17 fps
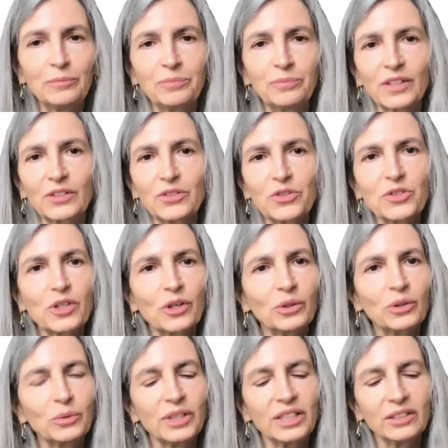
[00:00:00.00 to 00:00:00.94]

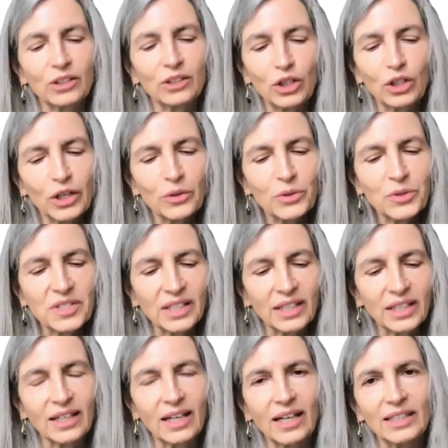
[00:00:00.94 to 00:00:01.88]
So in
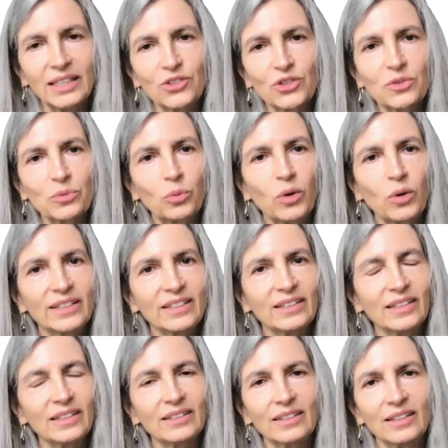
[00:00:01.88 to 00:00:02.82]
closing, I just
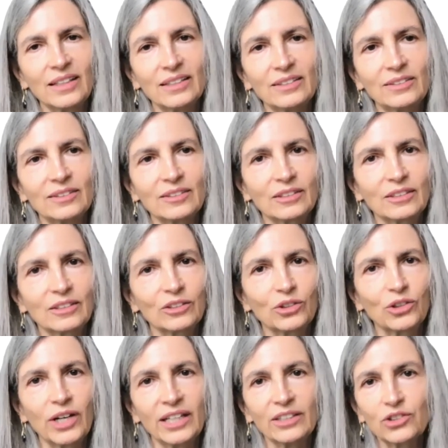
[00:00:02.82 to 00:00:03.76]
wanted again to
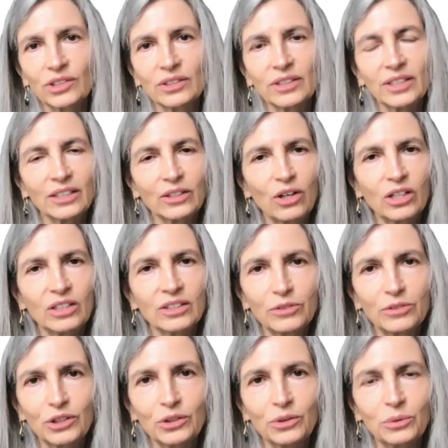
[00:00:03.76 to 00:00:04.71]
congratulate all of
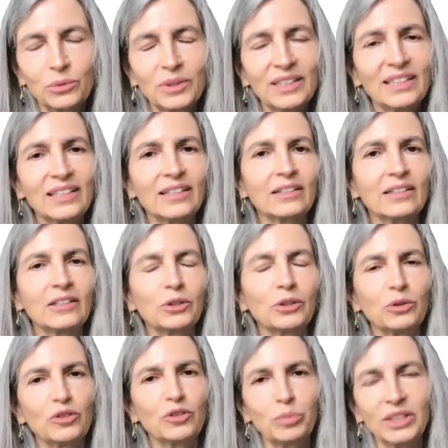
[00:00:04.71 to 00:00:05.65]
you
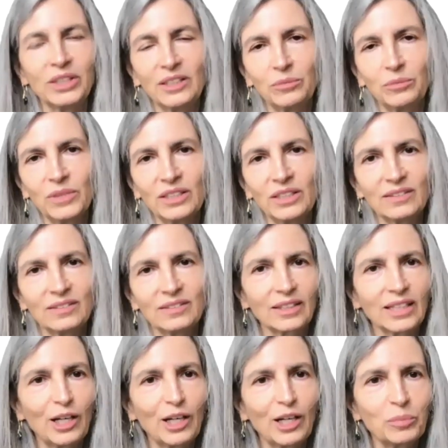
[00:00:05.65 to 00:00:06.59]
who have been admitted to
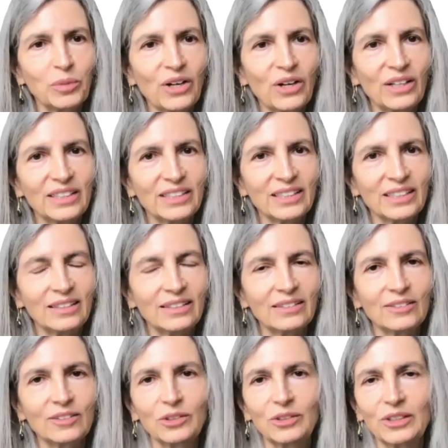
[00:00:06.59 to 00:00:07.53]
Cal Poly,
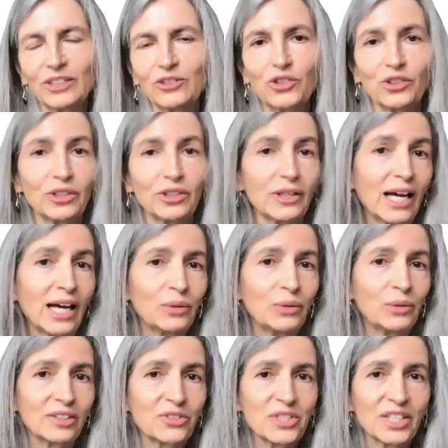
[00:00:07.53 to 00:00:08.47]
to let you know how
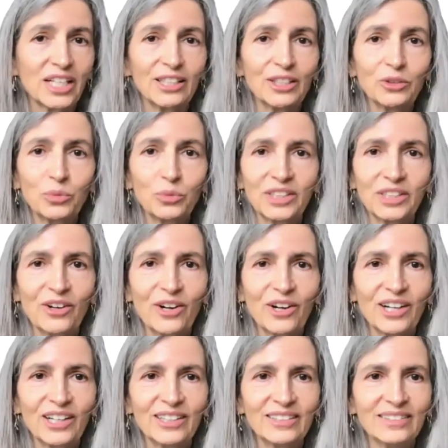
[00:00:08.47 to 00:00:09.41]
excited we
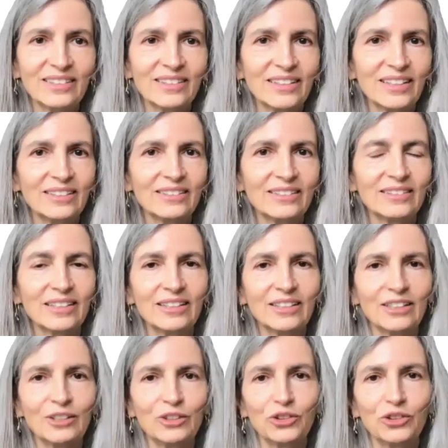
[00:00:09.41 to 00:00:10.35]
are that
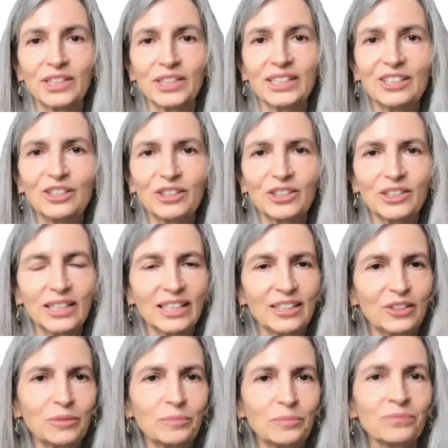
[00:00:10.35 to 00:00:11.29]
you're here
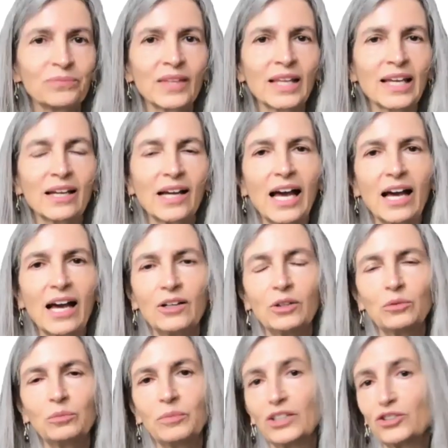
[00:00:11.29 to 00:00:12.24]
and
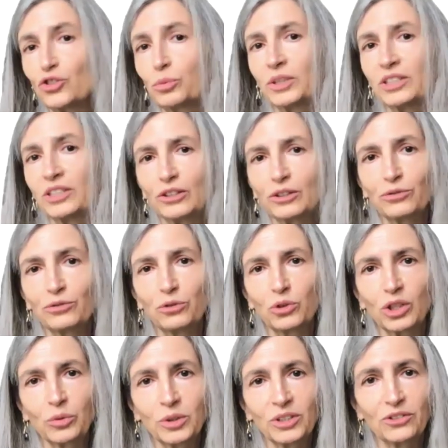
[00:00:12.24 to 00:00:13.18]
how much we look
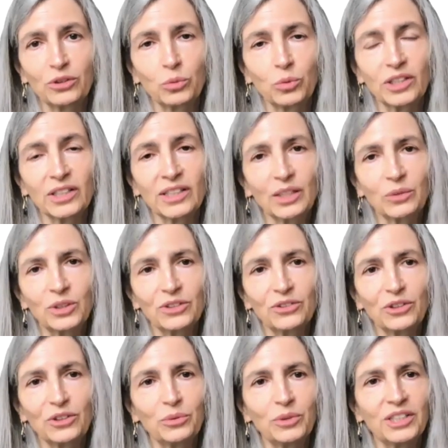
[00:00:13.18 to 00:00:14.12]
forward to working
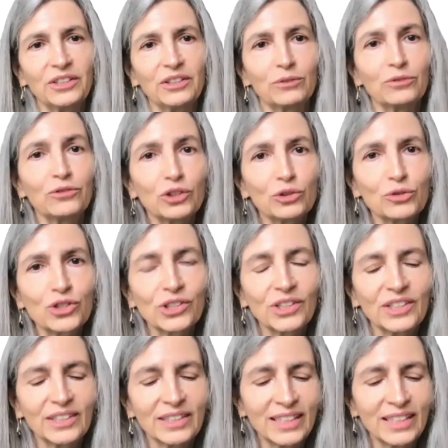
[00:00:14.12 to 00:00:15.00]
with you in the future.